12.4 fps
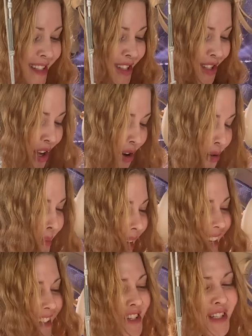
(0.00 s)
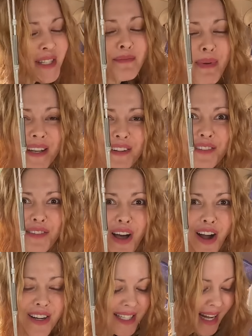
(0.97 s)
so much. It's been a
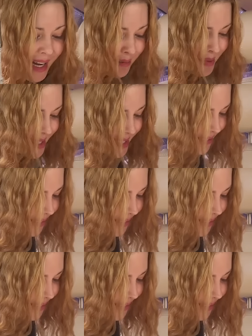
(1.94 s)
long time since I've